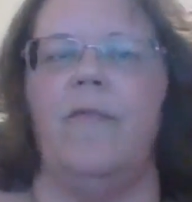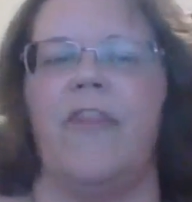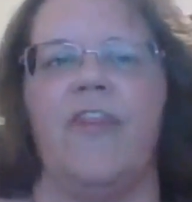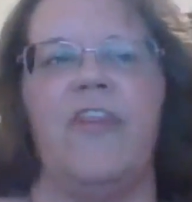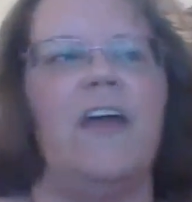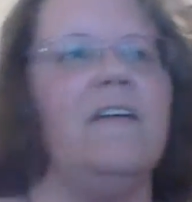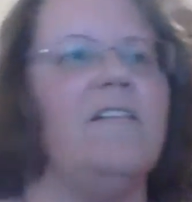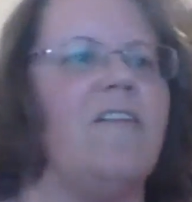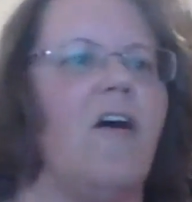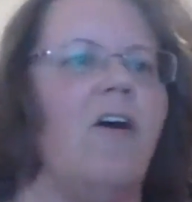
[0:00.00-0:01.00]

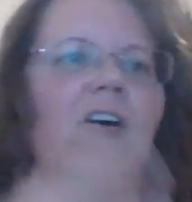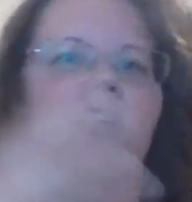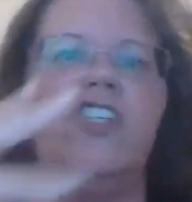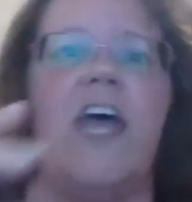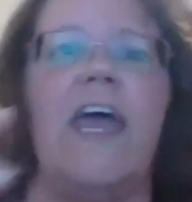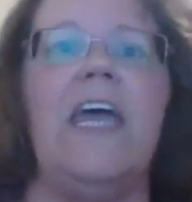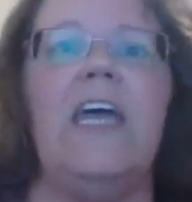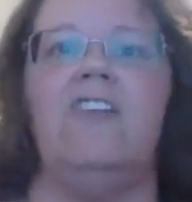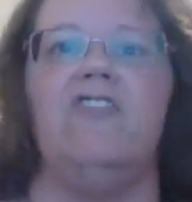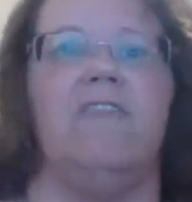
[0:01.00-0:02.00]
things all
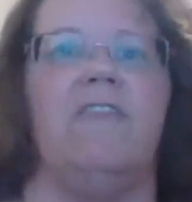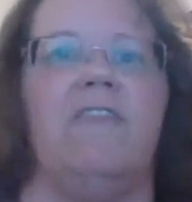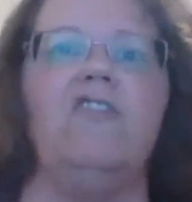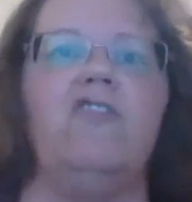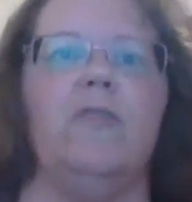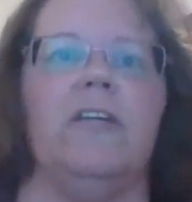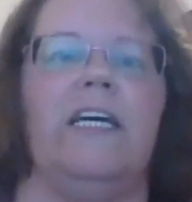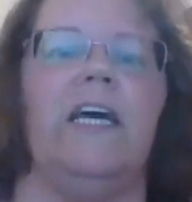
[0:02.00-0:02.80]
changed eventually.